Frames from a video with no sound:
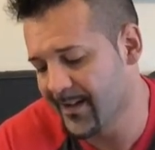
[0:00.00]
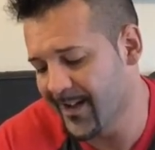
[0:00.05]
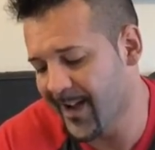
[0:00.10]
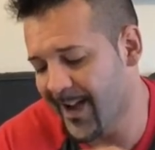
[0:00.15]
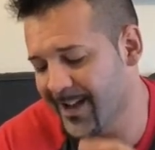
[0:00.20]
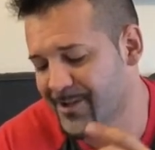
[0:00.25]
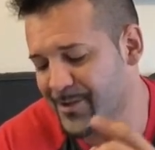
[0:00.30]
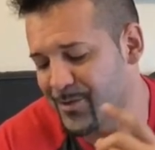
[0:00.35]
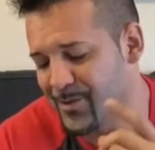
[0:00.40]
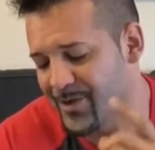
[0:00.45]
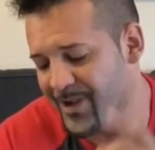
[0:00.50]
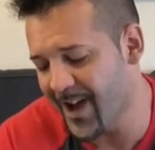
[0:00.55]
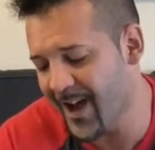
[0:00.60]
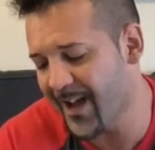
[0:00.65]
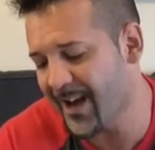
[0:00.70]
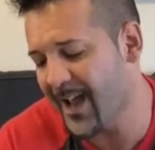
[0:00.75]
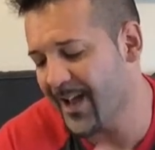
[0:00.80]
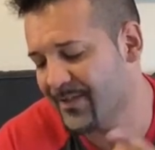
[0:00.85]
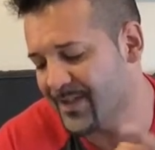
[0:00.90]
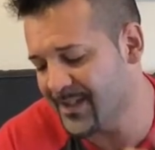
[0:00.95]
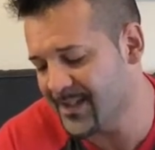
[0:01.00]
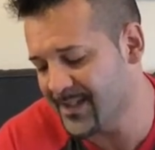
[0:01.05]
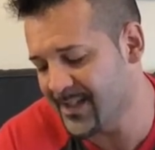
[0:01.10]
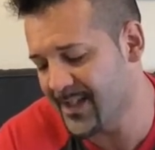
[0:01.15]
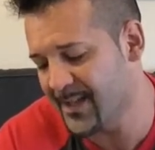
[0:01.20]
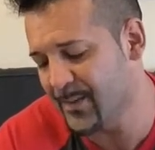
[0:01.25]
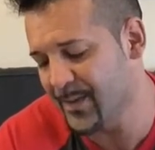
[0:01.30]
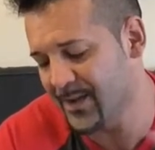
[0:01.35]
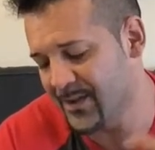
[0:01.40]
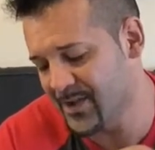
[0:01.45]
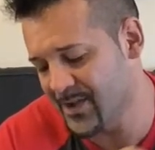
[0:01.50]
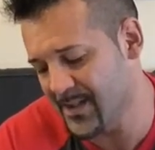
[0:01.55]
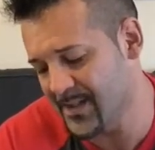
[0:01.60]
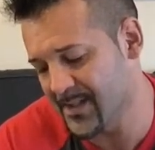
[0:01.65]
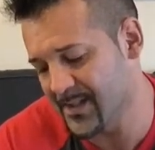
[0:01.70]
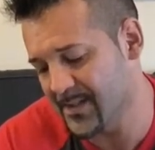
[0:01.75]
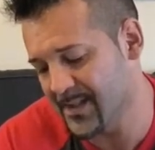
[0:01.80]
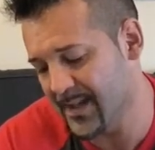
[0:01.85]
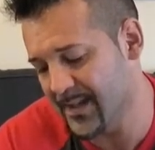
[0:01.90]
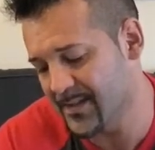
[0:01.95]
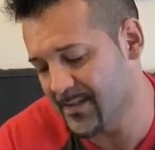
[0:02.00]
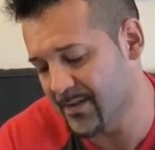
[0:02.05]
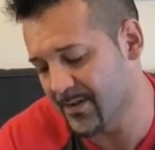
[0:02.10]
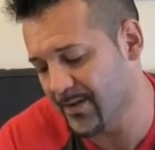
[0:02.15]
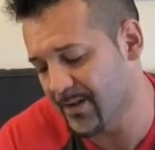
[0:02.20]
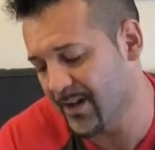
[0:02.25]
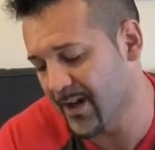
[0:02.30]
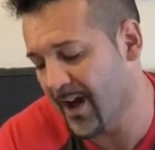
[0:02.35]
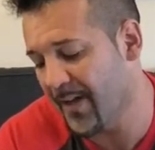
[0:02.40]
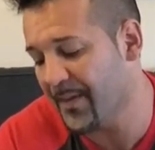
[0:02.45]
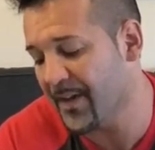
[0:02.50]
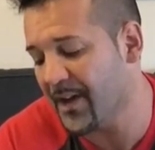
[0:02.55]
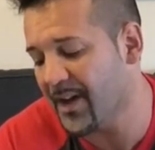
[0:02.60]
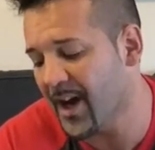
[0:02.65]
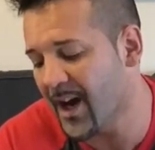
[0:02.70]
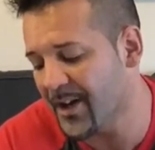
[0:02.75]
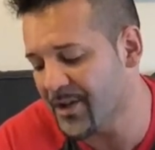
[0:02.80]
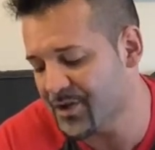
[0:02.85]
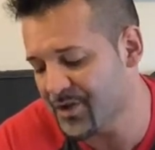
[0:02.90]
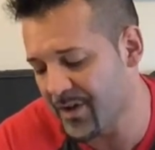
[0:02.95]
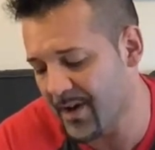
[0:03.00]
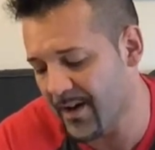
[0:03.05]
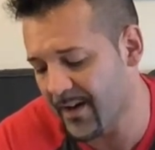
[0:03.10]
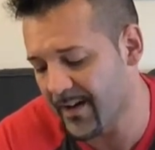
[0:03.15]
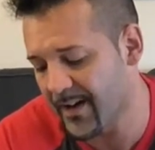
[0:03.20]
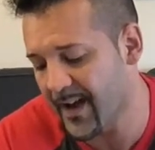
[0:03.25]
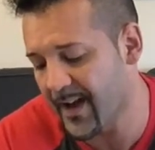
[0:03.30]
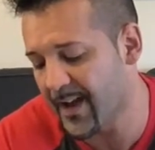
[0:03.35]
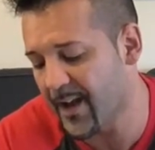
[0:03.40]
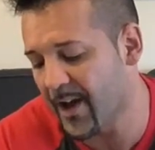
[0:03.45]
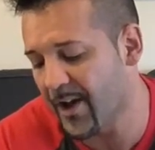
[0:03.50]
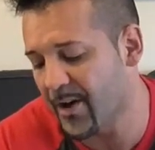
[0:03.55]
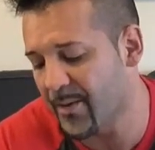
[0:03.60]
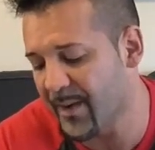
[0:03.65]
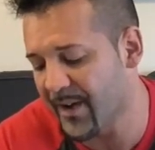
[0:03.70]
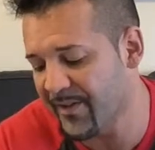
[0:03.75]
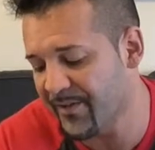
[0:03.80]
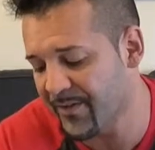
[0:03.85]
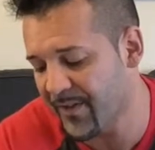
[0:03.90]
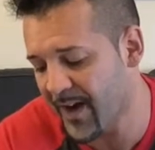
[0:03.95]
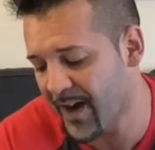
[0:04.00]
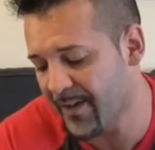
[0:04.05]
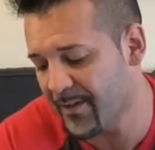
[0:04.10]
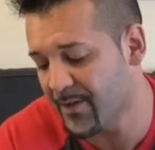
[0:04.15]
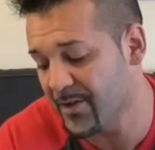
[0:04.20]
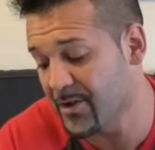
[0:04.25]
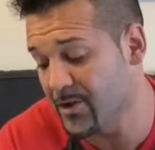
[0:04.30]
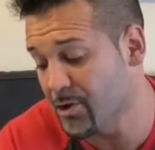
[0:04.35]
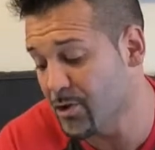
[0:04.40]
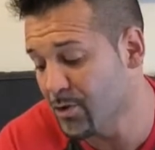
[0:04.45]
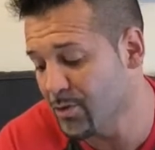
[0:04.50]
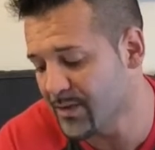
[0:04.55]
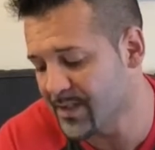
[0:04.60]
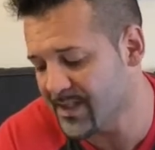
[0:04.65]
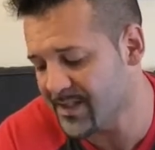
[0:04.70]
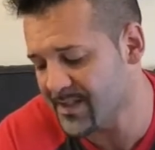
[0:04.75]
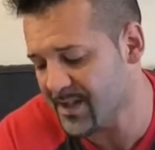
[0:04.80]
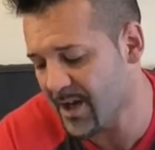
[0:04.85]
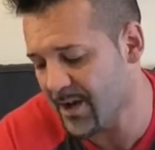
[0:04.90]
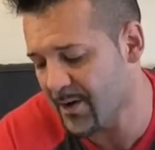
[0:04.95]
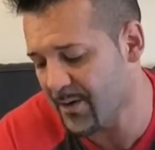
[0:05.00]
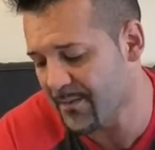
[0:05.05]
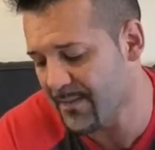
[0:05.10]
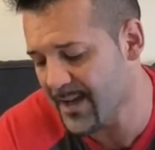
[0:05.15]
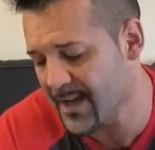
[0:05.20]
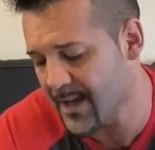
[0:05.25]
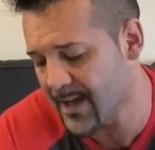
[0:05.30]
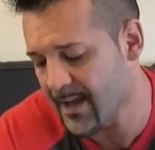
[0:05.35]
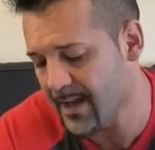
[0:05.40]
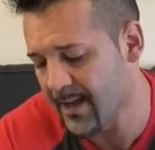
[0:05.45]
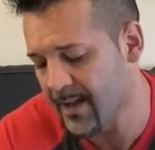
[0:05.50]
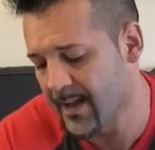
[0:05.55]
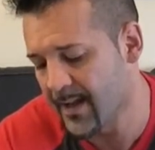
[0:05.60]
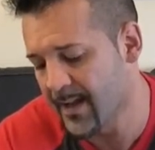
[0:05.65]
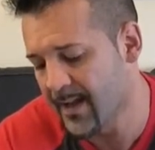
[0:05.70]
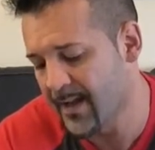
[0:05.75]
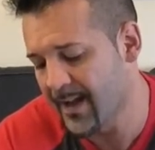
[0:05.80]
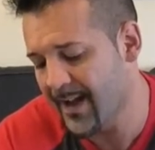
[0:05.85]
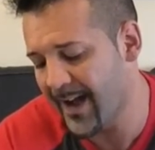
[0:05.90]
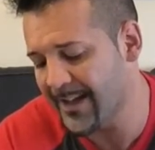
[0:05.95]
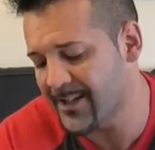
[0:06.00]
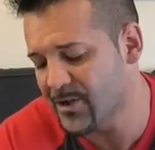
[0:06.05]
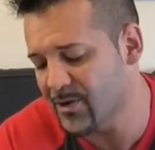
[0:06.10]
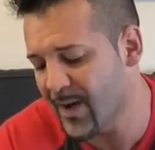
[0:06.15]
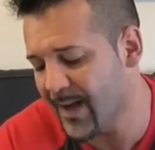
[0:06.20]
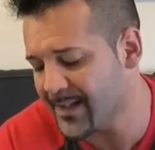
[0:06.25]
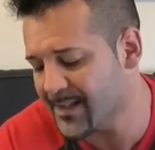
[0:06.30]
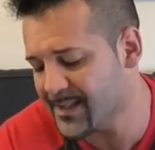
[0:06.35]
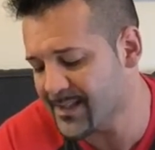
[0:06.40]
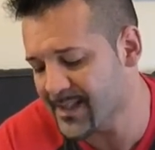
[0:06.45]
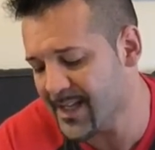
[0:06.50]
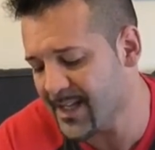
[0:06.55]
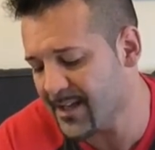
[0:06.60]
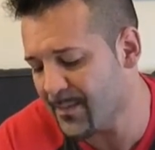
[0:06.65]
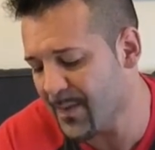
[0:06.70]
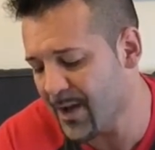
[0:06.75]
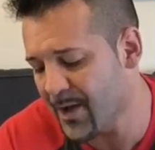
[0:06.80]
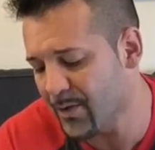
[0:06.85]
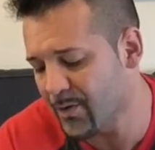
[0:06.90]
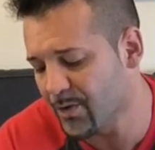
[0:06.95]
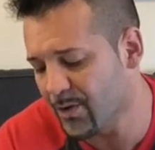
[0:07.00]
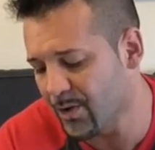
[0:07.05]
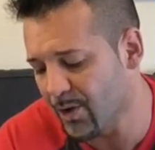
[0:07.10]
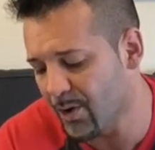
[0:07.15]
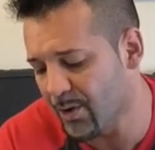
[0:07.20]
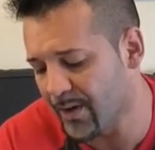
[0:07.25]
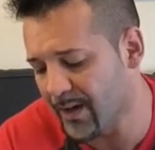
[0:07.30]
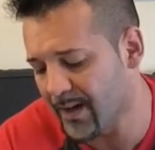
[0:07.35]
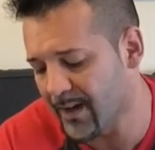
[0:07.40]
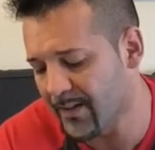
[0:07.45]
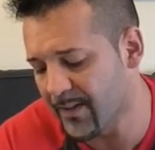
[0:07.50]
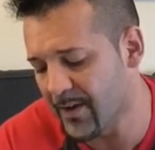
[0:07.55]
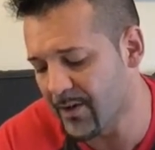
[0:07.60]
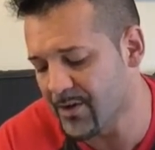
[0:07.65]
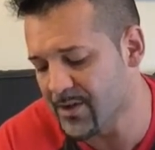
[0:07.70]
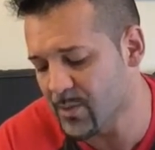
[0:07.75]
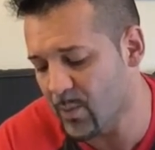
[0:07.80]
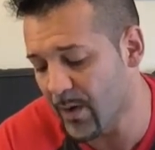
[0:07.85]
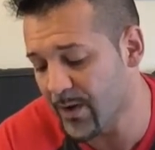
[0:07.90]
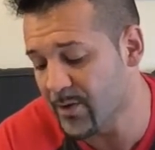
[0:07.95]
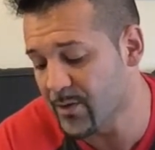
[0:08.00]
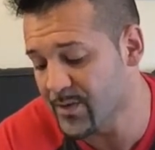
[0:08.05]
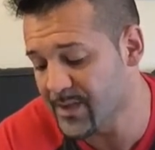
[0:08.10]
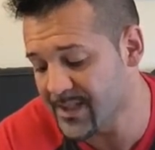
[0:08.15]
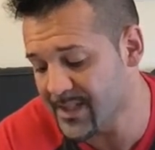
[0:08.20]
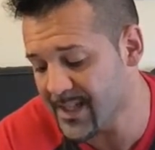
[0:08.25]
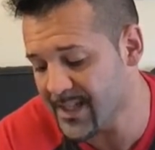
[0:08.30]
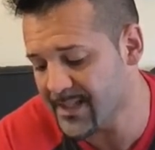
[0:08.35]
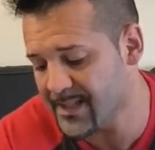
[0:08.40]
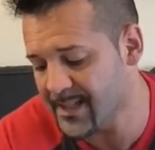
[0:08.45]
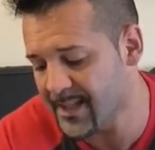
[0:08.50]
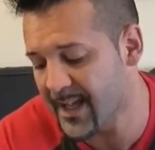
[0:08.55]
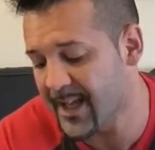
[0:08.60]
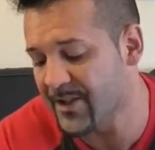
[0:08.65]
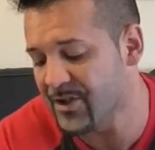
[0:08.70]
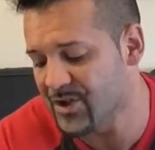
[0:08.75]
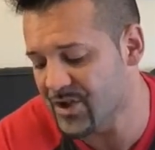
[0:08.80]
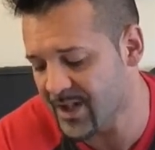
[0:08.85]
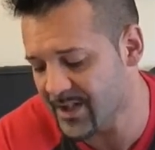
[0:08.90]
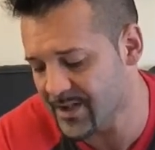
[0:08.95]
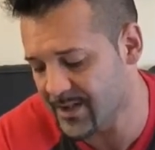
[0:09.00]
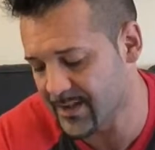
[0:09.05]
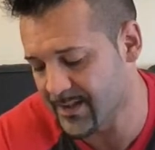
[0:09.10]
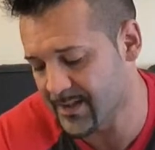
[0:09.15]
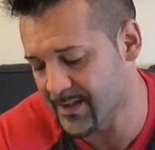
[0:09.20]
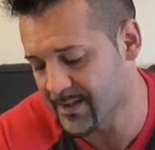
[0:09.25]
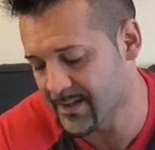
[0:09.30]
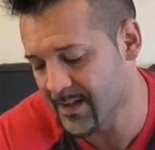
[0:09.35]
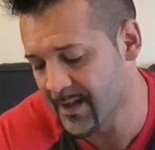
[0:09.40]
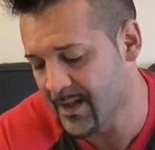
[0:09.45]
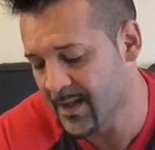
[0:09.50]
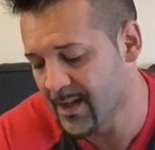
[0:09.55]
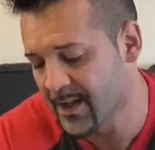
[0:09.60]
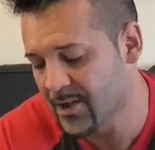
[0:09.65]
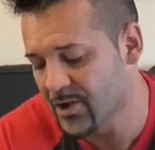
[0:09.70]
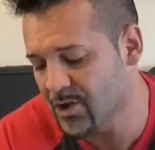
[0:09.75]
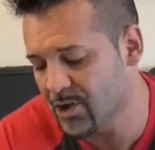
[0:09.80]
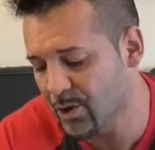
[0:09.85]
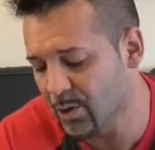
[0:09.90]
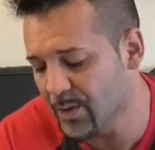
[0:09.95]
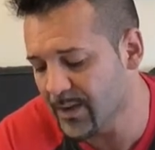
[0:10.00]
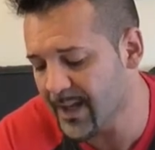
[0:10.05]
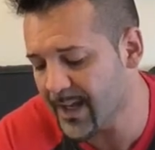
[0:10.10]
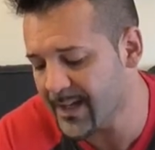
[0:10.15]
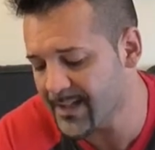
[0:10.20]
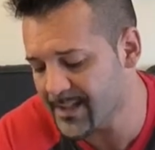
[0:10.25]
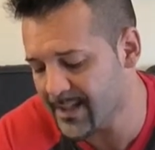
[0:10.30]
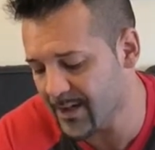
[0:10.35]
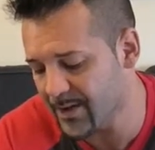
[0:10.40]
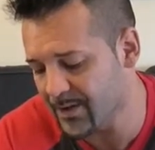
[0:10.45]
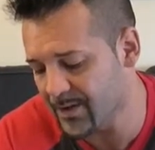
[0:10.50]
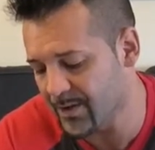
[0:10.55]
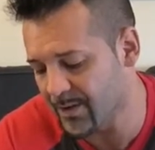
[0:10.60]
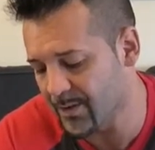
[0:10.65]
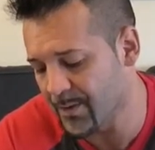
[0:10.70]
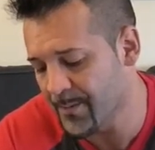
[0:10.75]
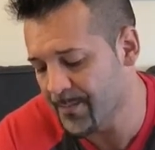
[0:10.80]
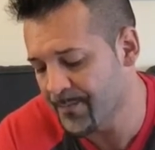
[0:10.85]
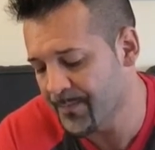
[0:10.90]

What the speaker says: I do not have a demon, Jesus answered. On the contrary, I honor my Father and you dishonor me. I do not seek my own glory. There is one who seeks it and judges. Truly I tell you,